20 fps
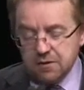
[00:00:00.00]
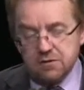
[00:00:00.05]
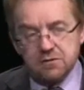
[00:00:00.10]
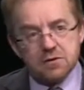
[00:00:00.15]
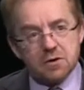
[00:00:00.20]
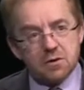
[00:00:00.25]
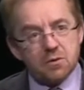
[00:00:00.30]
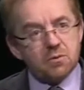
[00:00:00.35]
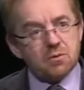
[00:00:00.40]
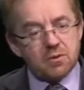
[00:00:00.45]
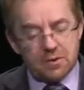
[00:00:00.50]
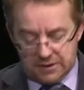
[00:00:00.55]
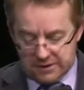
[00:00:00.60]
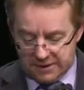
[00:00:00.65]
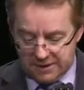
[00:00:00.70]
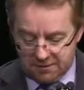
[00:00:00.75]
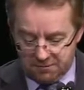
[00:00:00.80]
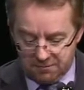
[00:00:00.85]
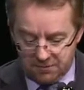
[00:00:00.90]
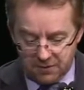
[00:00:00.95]
So,
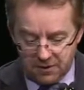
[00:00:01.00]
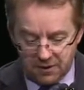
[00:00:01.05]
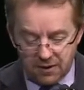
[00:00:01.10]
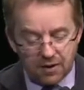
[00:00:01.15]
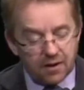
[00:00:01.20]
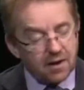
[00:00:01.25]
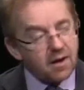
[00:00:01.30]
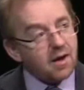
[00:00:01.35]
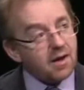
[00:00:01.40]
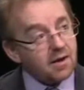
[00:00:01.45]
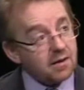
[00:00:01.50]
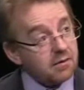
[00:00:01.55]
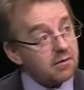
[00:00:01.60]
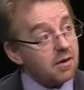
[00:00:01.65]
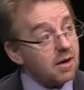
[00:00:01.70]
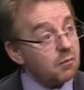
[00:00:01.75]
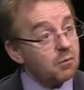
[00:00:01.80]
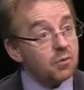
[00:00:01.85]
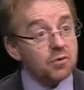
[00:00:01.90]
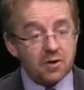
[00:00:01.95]
um, uh,
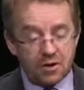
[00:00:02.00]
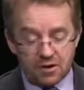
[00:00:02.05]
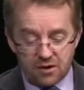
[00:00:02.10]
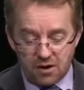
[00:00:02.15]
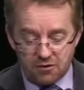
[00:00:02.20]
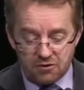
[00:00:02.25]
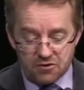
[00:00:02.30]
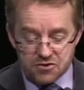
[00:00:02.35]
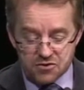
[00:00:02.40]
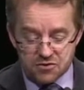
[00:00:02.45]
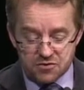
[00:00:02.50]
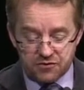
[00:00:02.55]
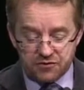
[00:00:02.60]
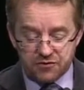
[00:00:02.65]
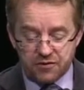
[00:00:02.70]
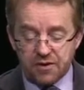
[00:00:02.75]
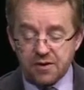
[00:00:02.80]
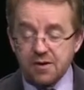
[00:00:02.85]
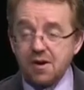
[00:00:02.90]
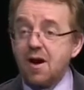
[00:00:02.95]
and I would encourage you to
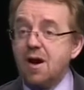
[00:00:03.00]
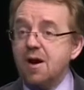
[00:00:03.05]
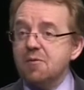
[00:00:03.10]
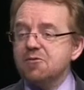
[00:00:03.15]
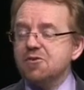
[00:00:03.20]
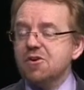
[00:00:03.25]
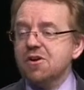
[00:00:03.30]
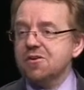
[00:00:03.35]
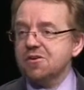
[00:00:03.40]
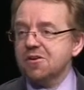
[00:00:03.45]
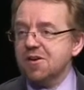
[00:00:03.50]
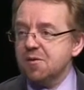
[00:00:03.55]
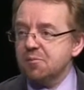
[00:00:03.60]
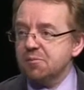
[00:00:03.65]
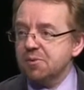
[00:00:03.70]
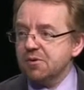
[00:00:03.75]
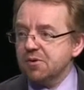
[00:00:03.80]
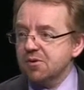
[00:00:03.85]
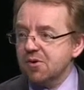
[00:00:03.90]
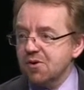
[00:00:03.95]
sign it. I'm trying to get
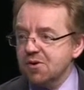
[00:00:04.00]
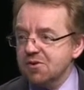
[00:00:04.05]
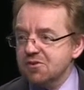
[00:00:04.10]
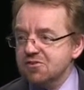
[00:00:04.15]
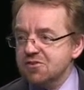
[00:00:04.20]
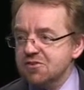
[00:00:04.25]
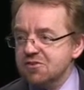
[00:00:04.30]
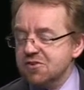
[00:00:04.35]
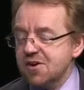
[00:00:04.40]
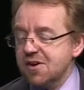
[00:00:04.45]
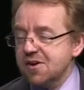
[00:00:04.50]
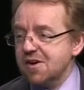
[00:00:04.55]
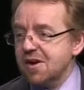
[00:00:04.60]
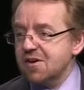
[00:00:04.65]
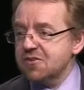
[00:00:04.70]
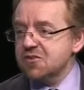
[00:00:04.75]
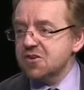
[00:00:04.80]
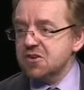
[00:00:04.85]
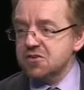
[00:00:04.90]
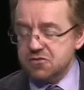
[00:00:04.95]
Imperial College to sign it
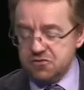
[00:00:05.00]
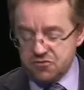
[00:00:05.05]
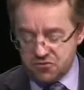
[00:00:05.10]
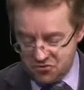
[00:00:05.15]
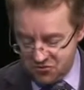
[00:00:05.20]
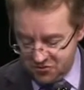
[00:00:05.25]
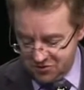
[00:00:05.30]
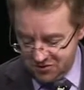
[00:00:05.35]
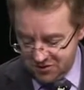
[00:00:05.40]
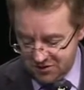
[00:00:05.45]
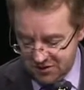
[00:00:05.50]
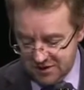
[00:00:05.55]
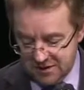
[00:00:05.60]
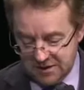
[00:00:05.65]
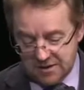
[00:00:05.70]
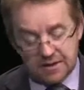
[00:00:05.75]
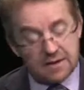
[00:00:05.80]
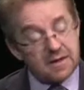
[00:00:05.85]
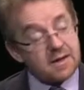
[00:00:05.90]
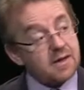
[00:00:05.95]
as an institution.
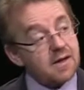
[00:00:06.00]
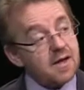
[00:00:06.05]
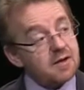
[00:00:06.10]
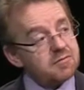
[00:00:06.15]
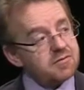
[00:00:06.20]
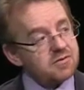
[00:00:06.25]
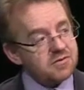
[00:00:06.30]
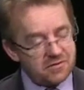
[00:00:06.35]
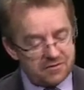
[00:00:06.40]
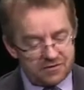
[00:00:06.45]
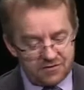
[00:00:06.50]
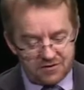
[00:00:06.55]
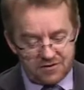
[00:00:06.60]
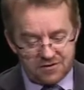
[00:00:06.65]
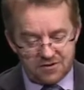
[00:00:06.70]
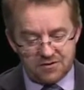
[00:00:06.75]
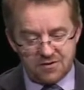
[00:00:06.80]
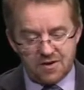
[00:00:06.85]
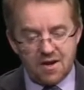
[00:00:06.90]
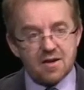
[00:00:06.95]
Uh, haven't
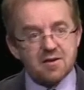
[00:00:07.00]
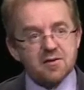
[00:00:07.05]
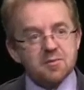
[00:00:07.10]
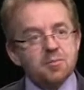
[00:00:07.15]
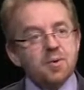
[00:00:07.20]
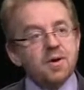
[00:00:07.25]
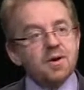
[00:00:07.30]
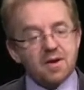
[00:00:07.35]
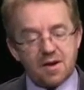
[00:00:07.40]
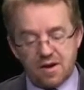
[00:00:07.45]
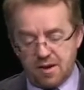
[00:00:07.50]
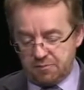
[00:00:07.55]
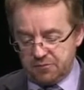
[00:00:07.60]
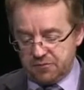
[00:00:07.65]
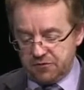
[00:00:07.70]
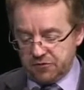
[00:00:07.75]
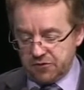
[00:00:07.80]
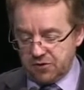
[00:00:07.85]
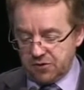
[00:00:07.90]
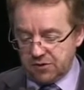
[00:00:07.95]
succeeded yet, but
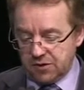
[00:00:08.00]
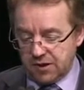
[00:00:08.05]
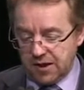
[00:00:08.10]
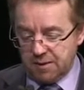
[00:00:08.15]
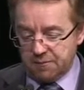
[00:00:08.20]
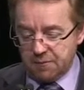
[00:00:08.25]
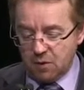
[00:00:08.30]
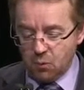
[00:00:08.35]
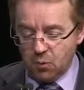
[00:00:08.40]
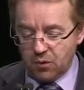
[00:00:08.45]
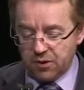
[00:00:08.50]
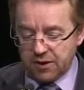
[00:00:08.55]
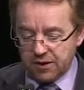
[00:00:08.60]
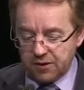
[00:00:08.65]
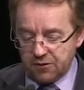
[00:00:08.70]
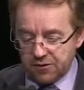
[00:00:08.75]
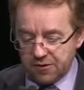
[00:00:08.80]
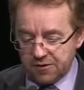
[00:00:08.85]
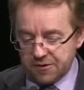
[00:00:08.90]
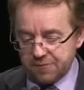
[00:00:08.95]
I'm still um,
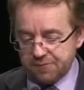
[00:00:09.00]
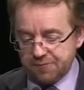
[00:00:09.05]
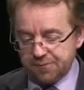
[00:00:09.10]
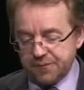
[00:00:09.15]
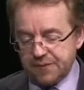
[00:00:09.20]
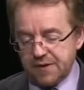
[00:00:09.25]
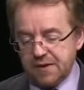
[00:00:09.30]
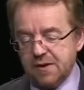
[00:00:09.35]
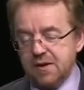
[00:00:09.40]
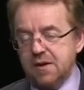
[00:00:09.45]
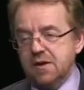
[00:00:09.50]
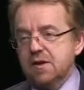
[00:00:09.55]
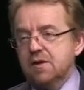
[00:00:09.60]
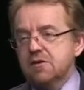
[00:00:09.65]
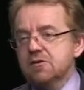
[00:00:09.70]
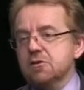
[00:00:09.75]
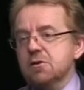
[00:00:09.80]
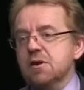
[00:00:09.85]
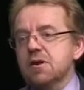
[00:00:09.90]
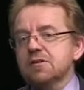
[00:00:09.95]
working on it.
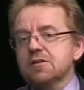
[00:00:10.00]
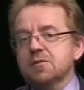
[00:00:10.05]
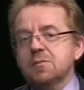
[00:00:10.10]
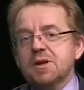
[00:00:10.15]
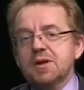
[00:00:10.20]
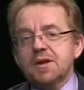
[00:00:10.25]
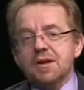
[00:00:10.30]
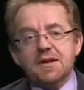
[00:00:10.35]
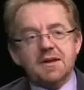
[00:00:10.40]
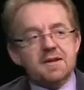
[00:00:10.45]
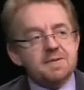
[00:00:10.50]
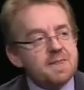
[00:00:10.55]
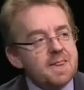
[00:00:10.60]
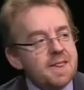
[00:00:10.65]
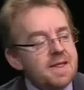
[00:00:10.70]
So ultimately,